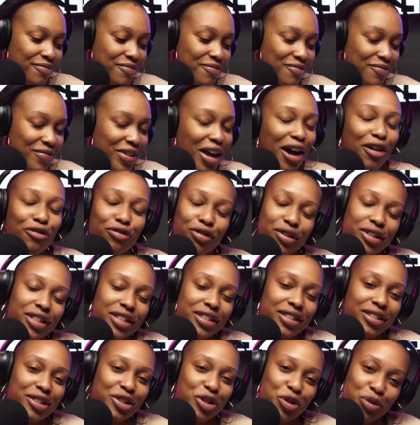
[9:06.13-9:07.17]
I really
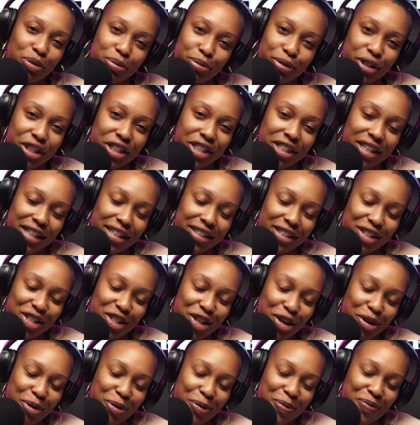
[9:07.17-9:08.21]
do appreciate.
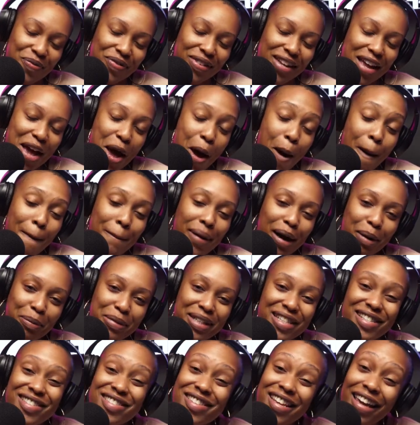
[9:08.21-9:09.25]
So mom
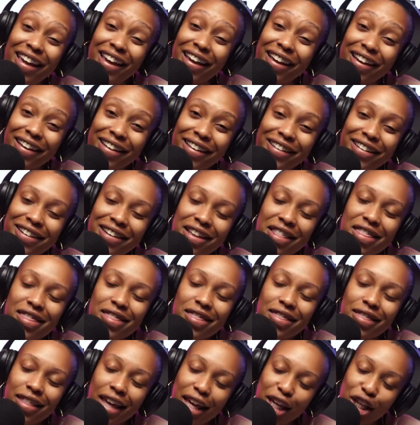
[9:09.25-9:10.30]
and dad,
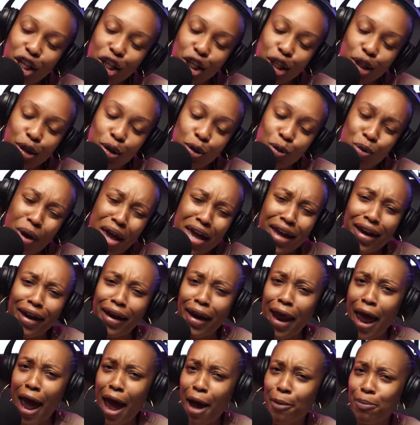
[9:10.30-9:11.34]
thank you, and
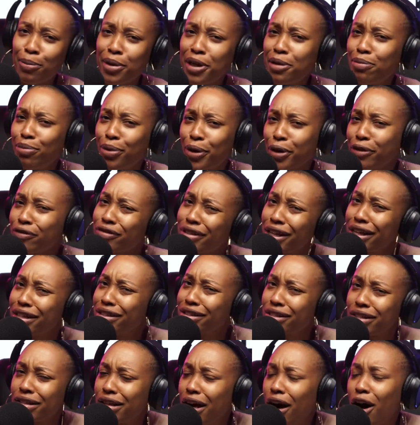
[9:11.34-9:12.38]
happy birthday
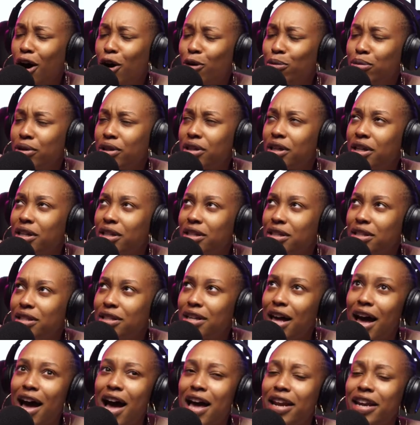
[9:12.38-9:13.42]
to y'all, because
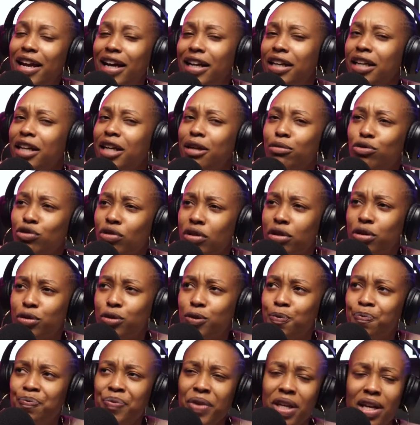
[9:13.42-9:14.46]
now that I'm grown,
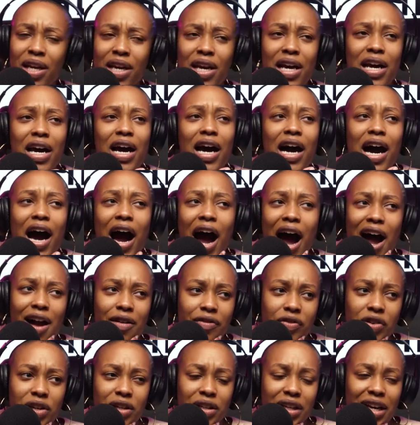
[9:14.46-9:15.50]
I
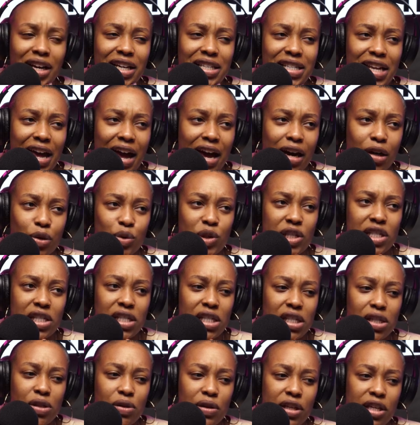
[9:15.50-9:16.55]
realize how
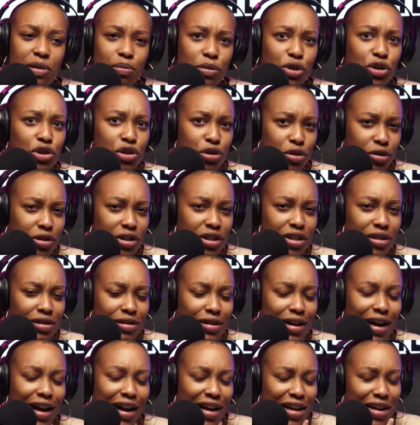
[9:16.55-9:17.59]
still immature
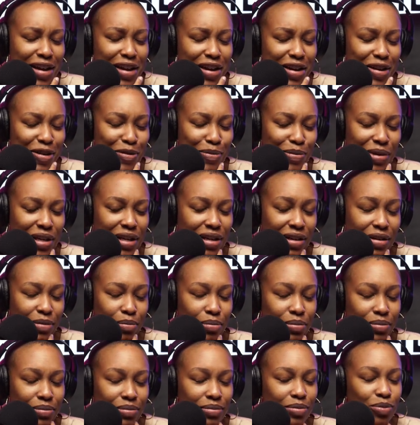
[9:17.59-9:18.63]
I am
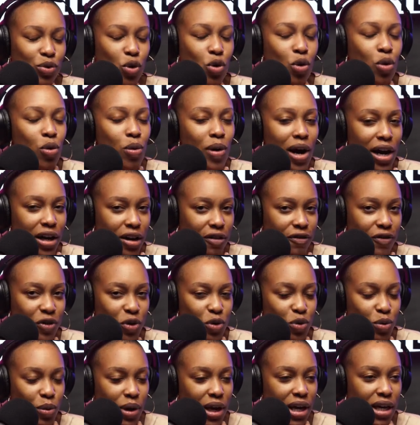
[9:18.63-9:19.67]
in quite a few
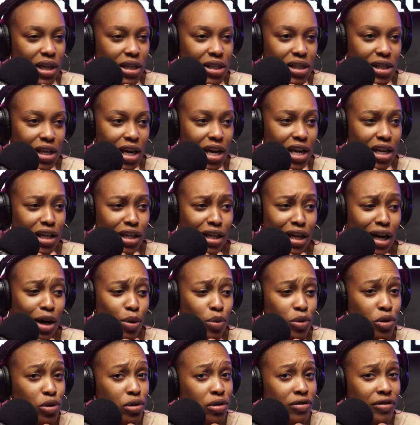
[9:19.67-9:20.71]
ways, and y'all were
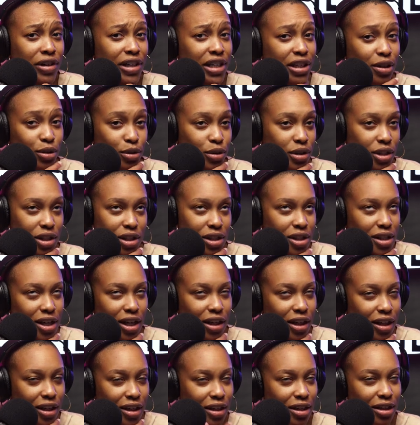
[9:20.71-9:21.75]
already on your
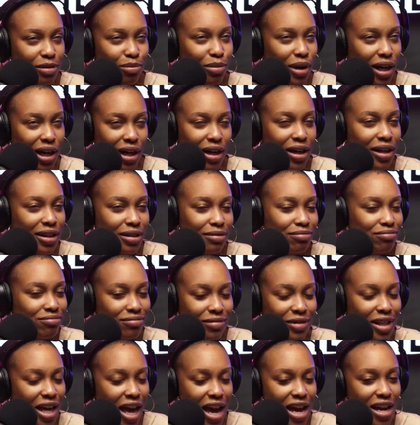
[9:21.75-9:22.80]
second kid by
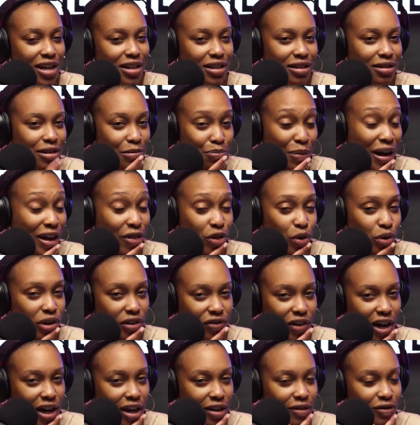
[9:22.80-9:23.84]

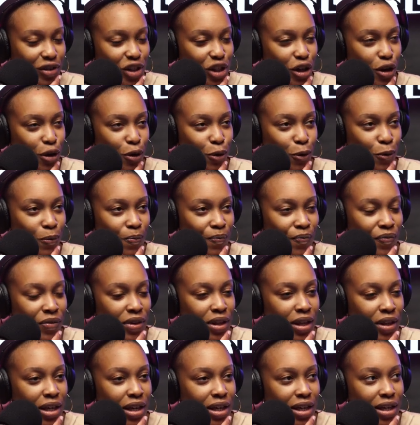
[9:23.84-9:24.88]
35. So
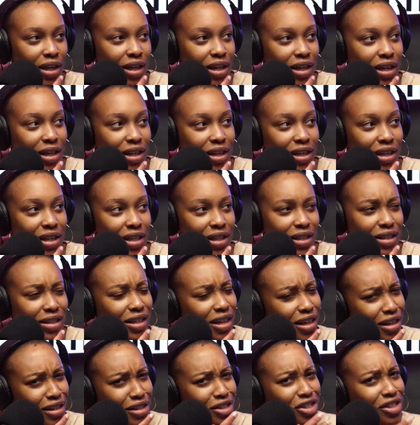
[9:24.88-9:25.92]

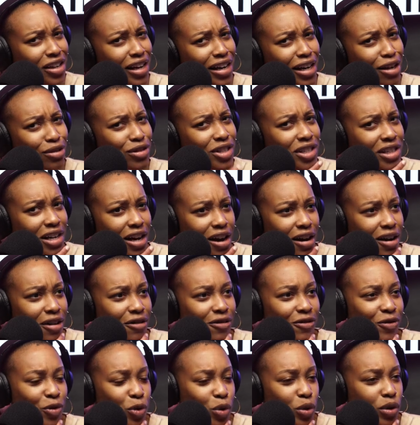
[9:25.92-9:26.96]
yeah, shout out to y'all
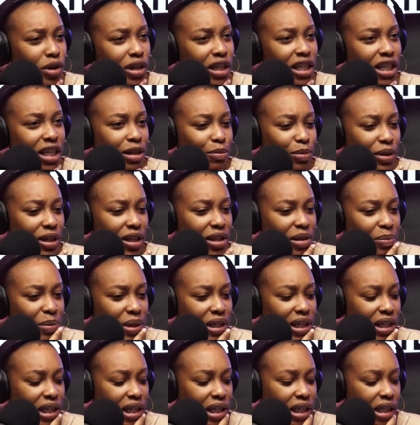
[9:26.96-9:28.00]
for keeping
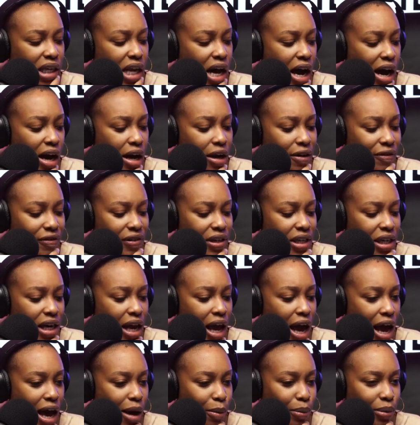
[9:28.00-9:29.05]
me alive and
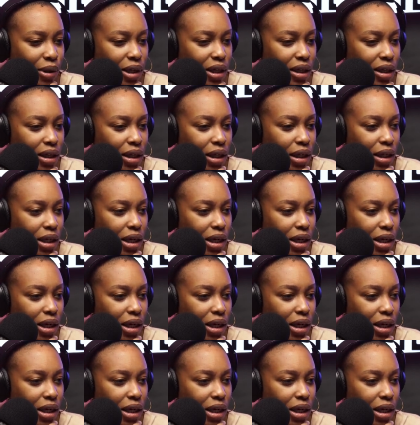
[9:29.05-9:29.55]
happy.